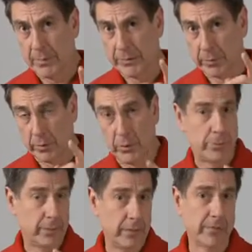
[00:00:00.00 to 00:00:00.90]
but your
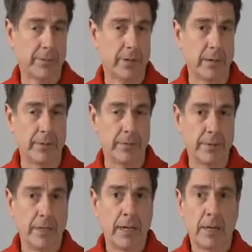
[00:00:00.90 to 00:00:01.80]
local police department
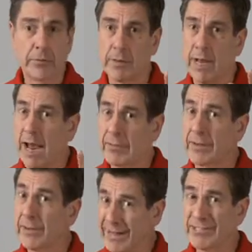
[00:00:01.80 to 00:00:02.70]
should have
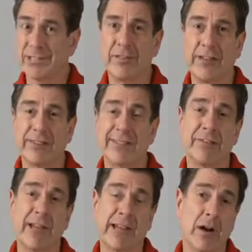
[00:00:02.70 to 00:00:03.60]
a collection of these that
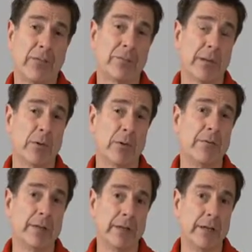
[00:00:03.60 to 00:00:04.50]
they've taken off of people
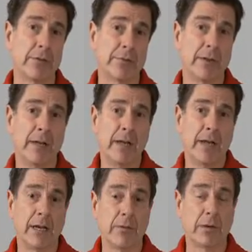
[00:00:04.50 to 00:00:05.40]
over the years.
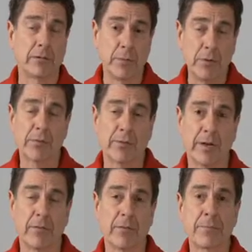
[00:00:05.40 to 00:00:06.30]
And if you want to amuse
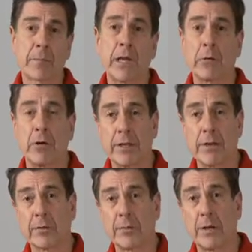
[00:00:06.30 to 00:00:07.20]
yourself, go over
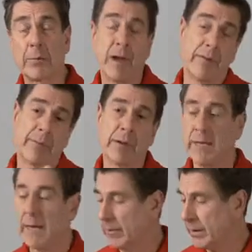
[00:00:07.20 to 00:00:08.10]
there sometime or have them
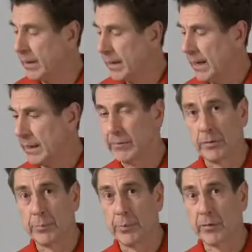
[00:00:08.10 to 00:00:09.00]
come down and give
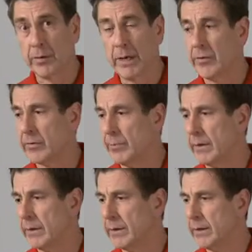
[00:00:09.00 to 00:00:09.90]
you a little presentation
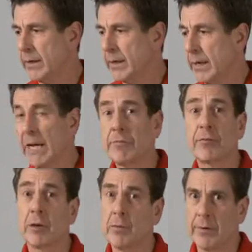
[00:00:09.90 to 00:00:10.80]
about the
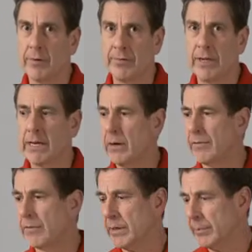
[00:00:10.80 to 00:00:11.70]
interesting weapons they've taken
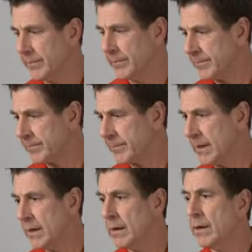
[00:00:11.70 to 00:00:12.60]
off of people.
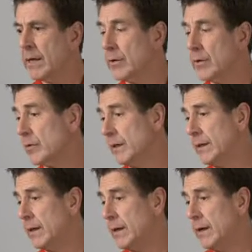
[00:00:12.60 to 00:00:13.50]
Here you
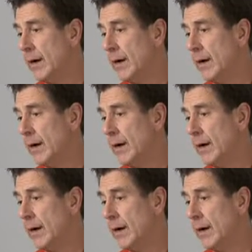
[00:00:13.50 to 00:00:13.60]
see